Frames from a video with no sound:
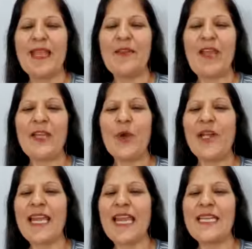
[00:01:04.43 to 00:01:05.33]
Then when
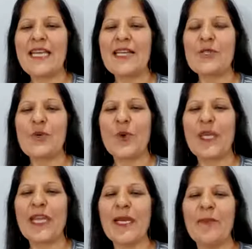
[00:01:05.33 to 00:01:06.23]
you are writing a
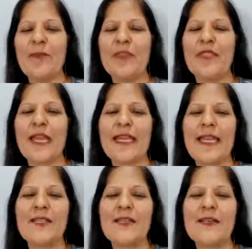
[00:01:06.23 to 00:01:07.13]
story, the
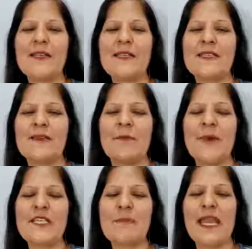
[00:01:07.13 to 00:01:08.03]
characters
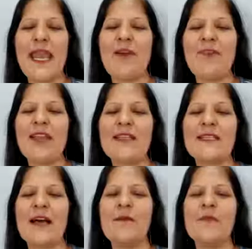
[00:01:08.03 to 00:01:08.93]
must be having
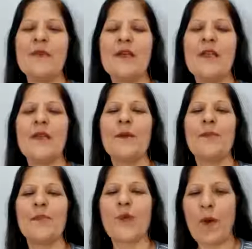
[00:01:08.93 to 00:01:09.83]
some
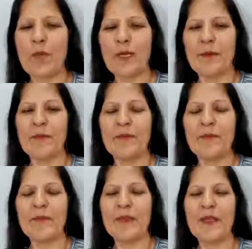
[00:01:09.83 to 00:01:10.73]
problem.
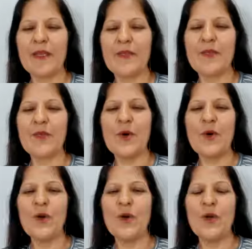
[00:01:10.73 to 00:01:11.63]

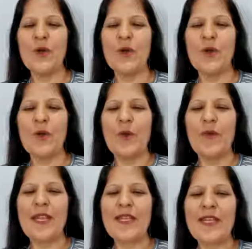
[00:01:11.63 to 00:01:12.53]
So
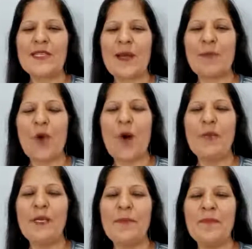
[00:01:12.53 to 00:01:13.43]
when there is a
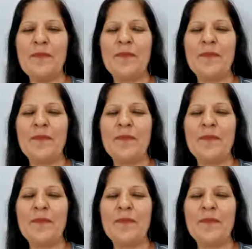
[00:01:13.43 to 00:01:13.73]
problem,